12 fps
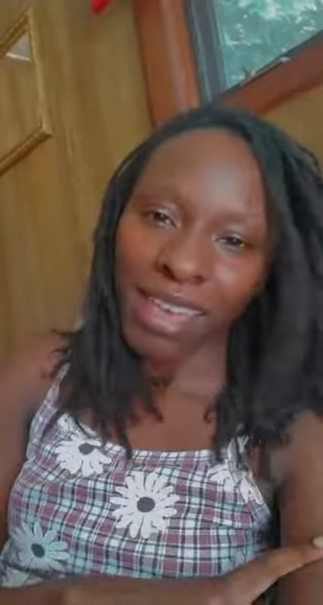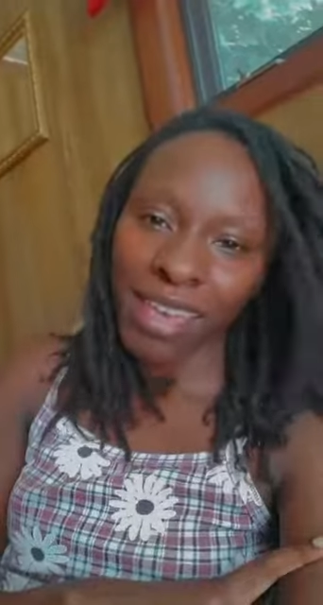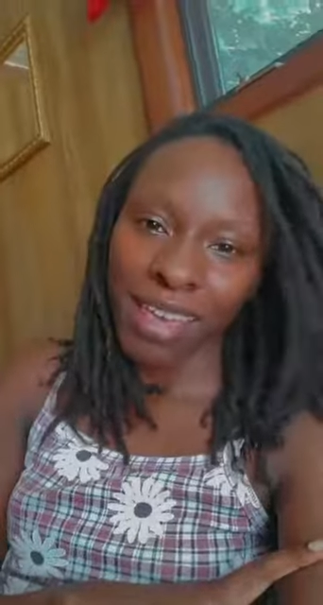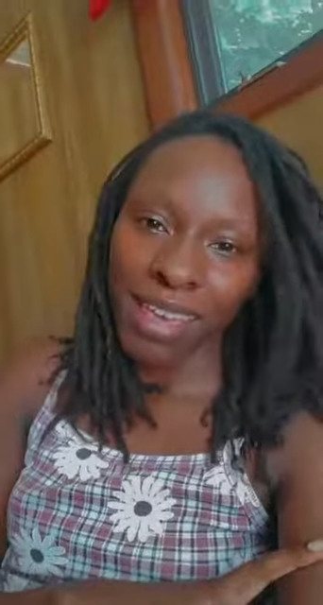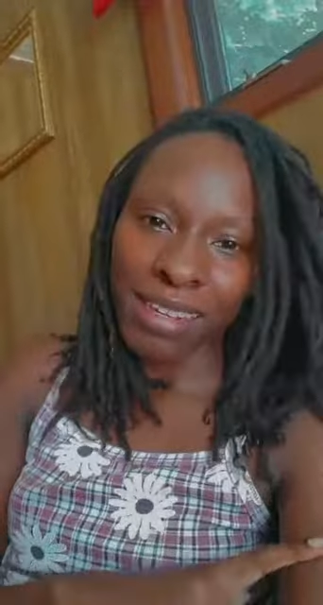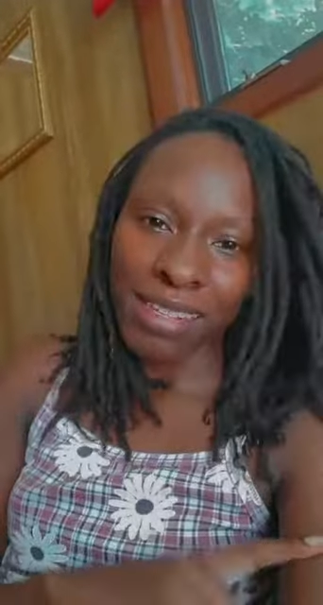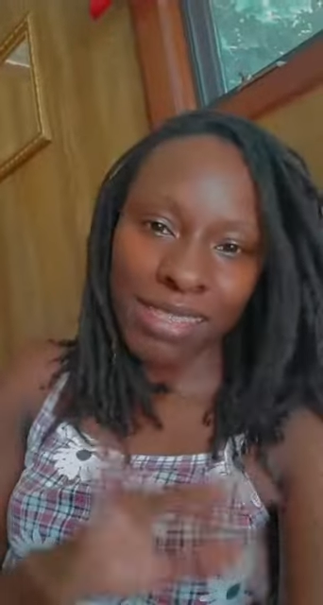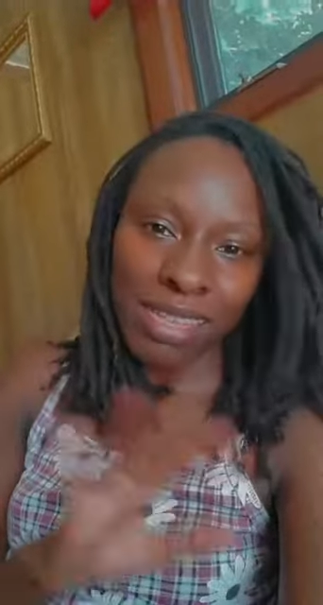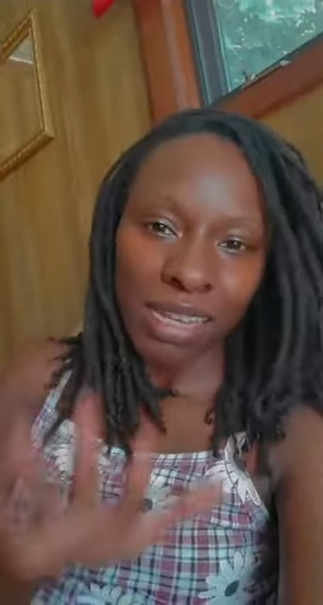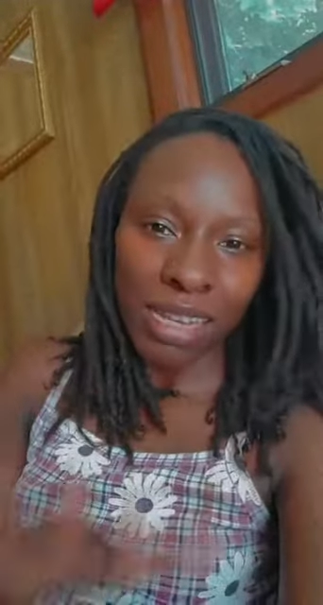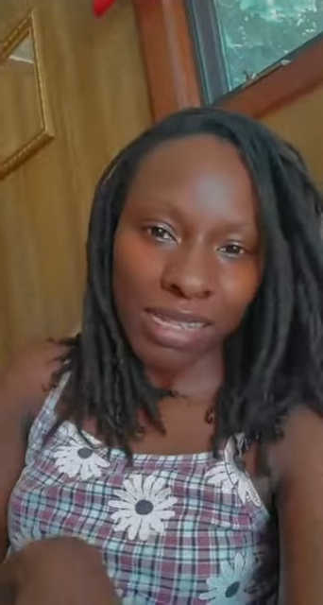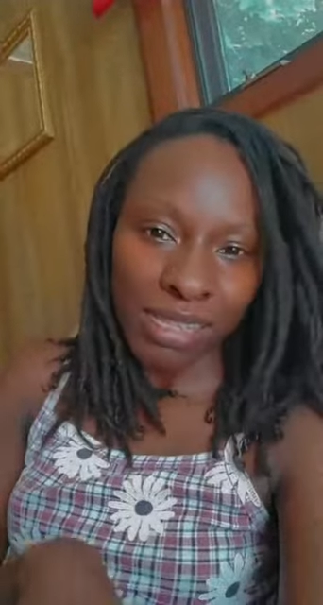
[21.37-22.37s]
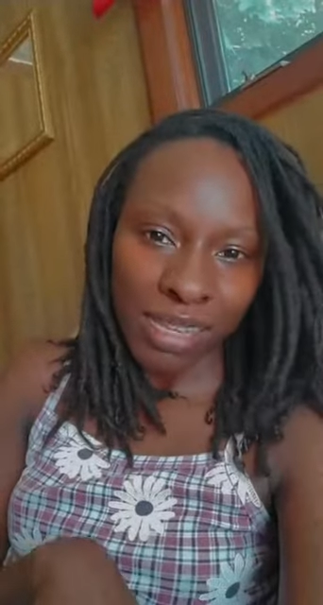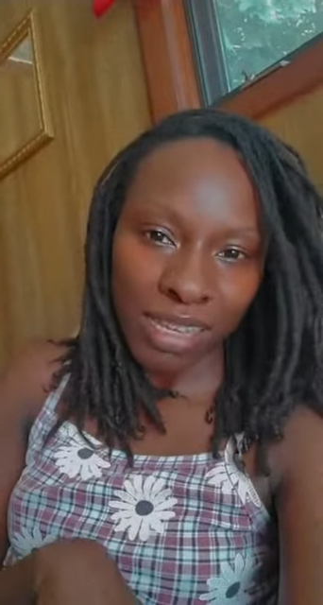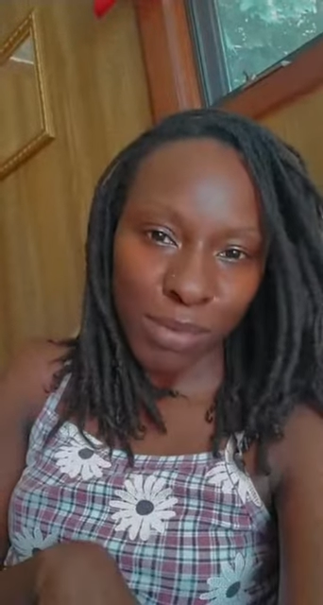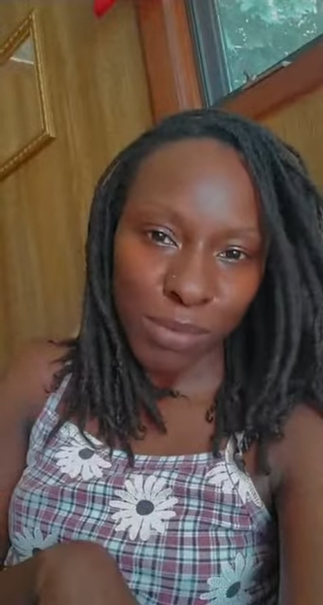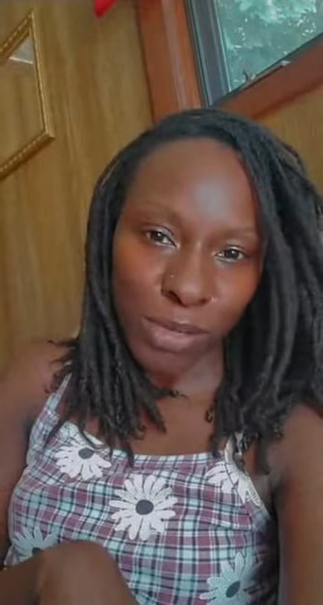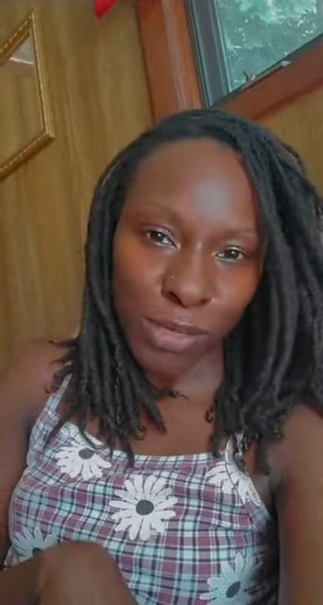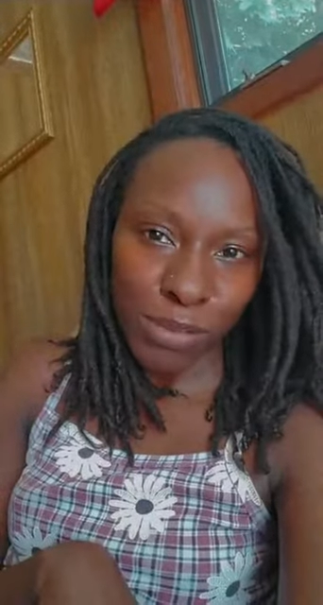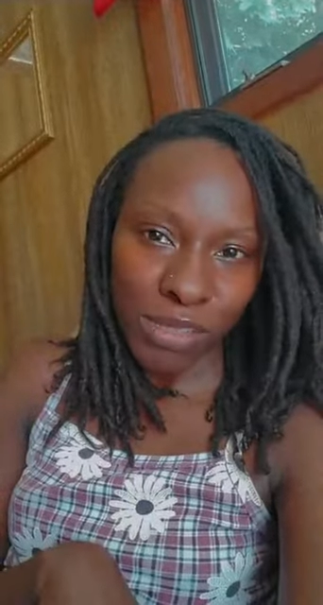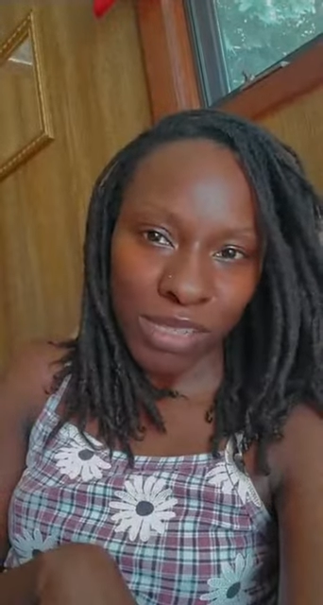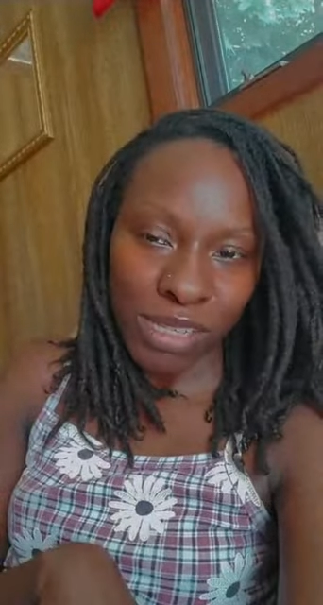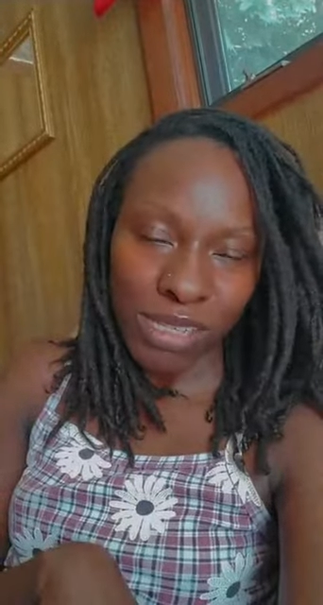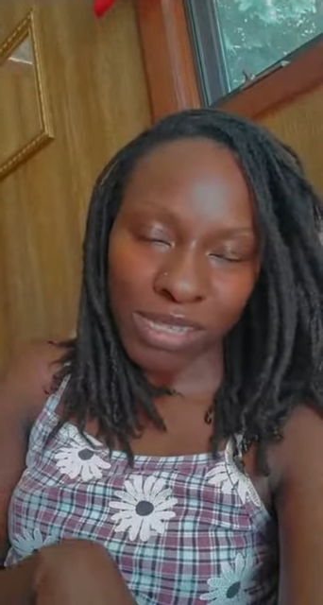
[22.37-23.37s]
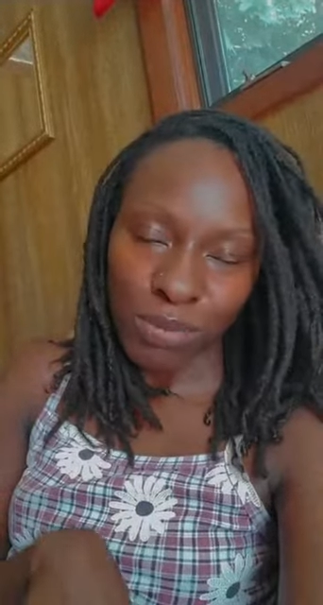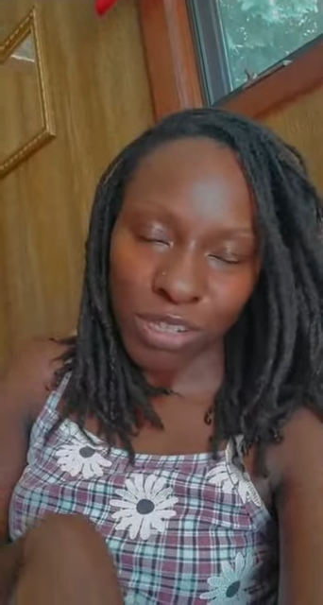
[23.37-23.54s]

and it's the cleansing hypnosis,